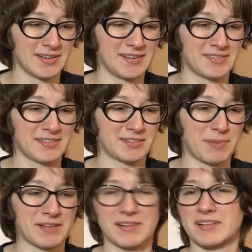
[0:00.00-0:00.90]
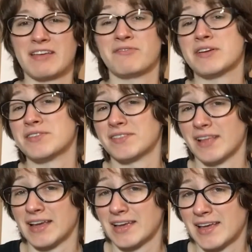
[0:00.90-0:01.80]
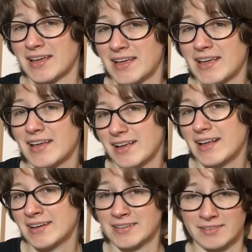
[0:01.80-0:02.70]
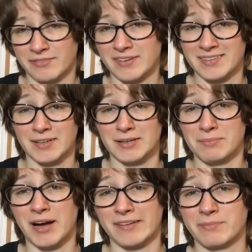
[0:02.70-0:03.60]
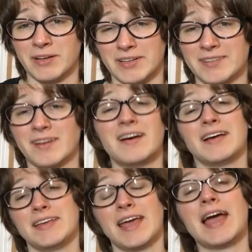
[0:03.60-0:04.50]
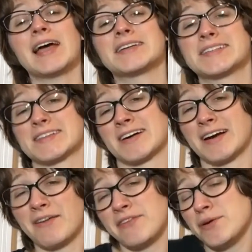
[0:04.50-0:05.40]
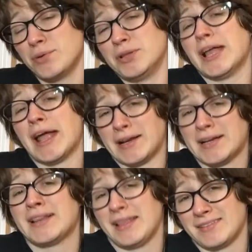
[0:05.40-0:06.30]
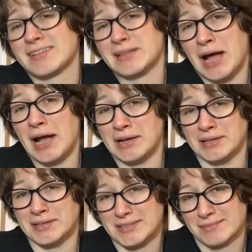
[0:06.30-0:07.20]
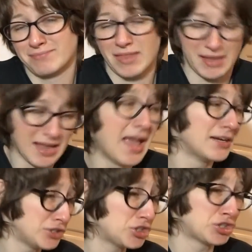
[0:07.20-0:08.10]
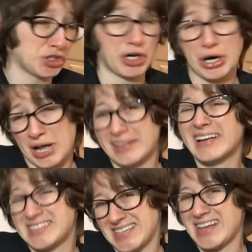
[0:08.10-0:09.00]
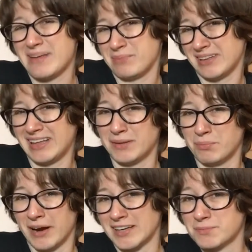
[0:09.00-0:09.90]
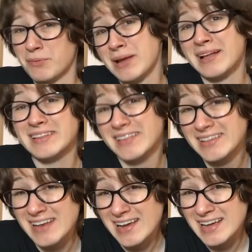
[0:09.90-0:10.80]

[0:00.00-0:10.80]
his sister basically viewed as like, it is a physical impossibility, so yeah, sure, if you landed this client, sure, I'll let you keep your little branch, but we all know that's